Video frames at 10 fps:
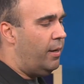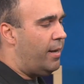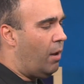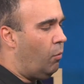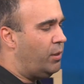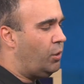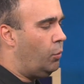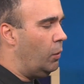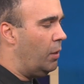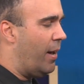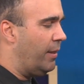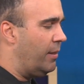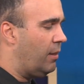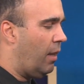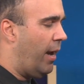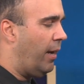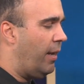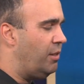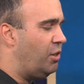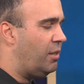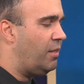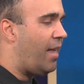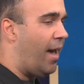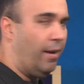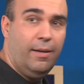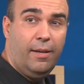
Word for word: Now, what's cool about this light is just that.